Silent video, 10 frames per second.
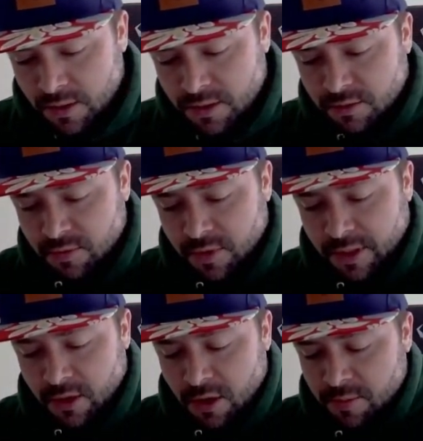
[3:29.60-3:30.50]
That's it for
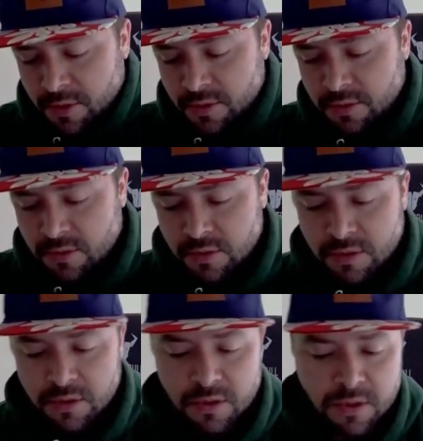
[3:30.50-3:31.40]
the
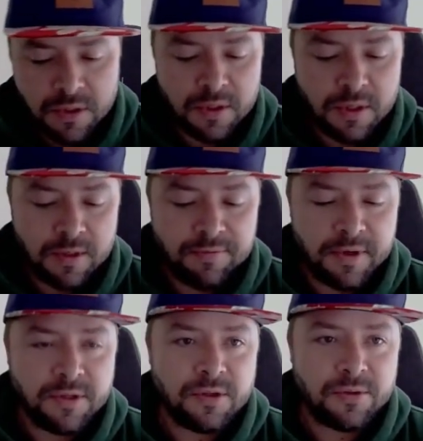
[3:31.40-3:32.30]
incommons.
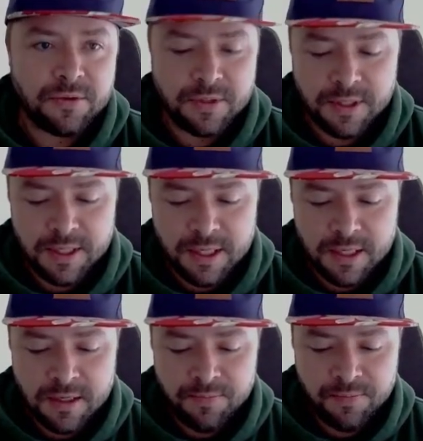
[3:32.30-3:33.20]
Adventurers
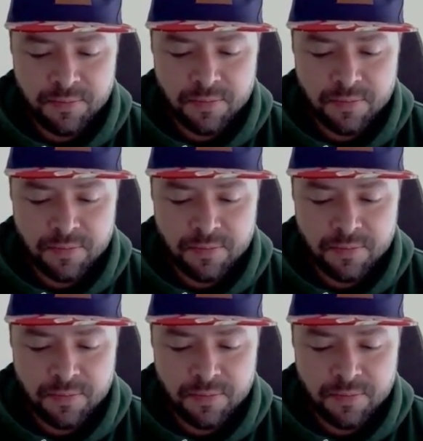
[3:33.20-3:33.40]
Inn,